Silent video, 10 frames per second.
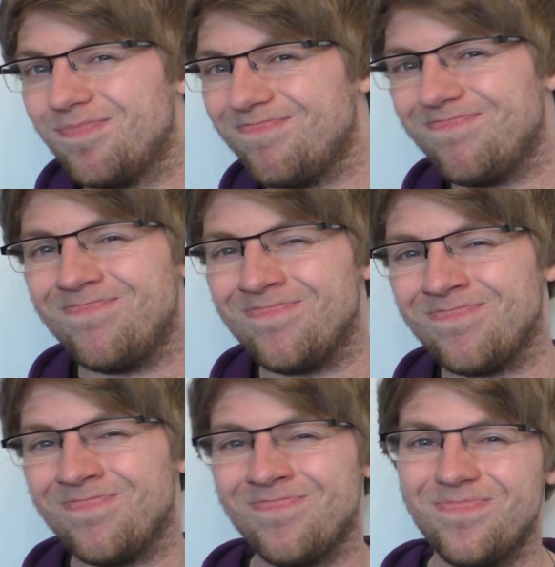
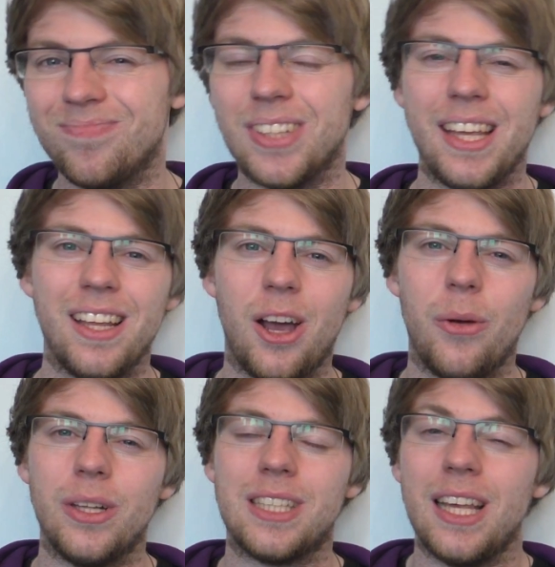you know,
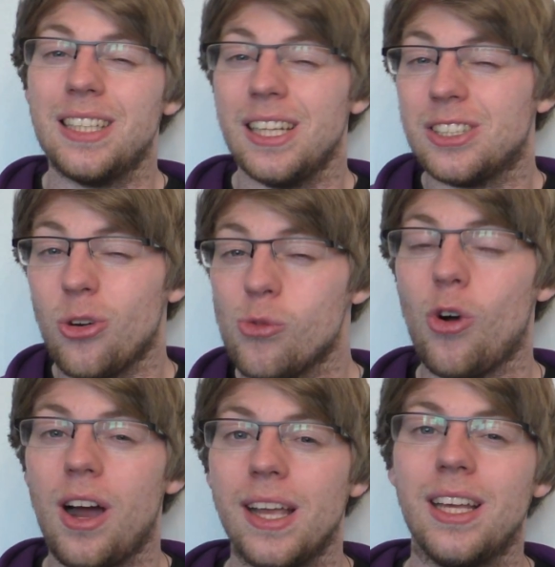it's
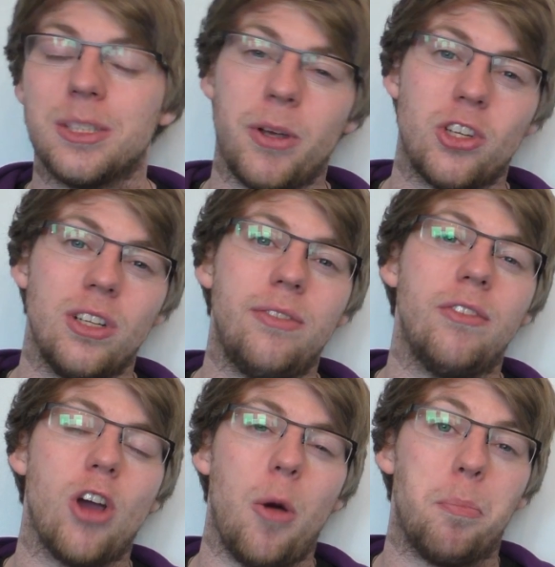alright, especially if
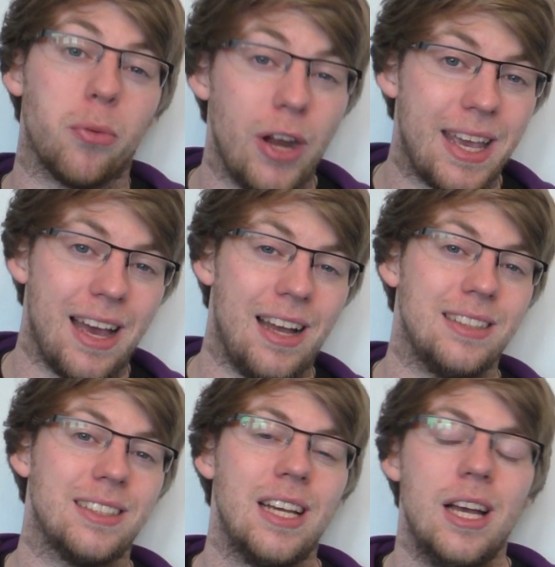you've got a brick
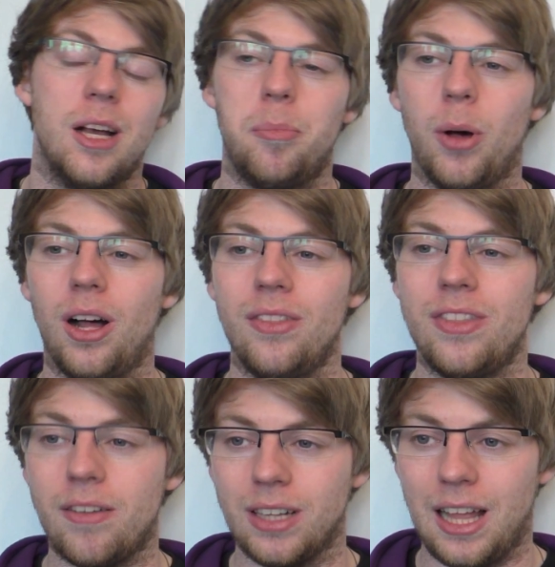hand, but
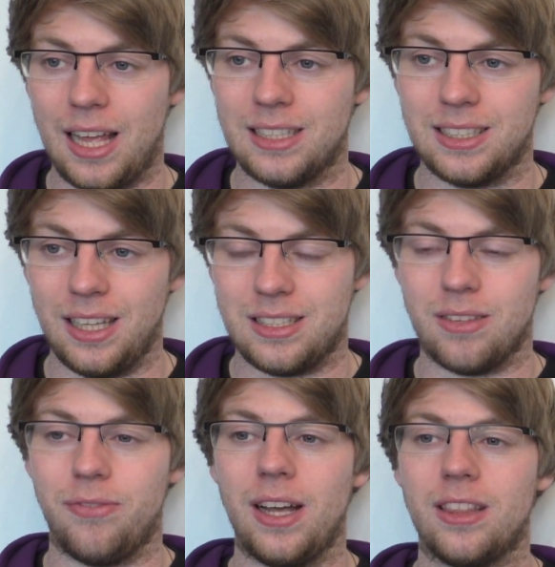nevertheless, it's the
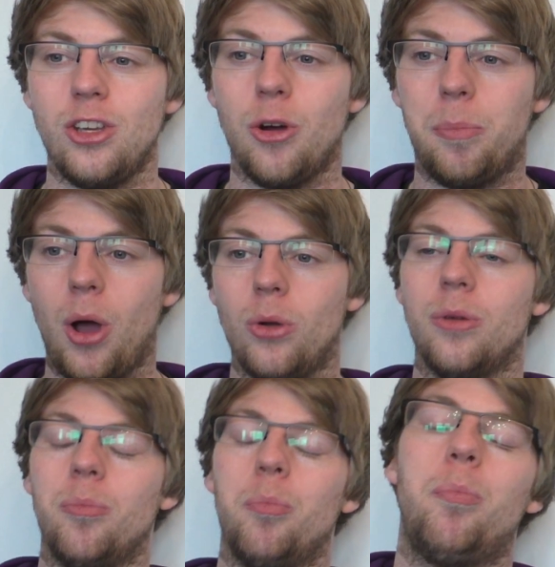fact that your
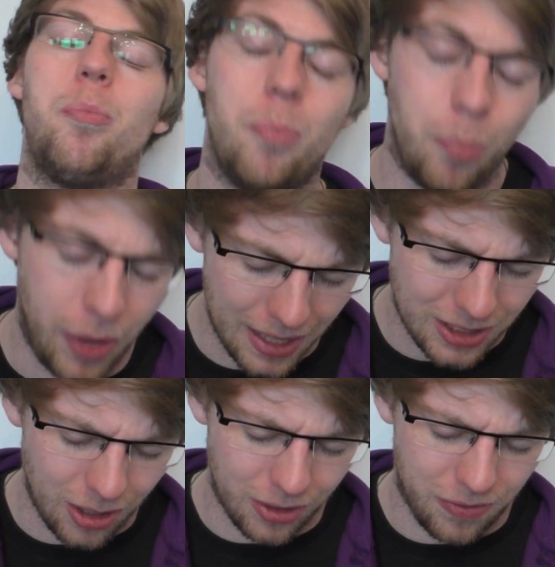opponent gets
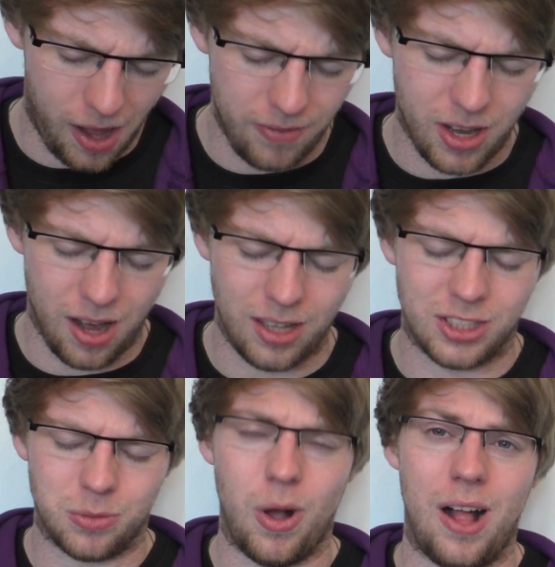those 5 cards
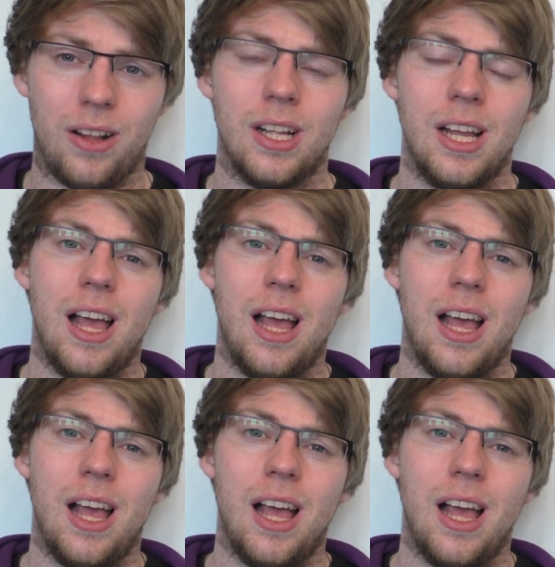as well.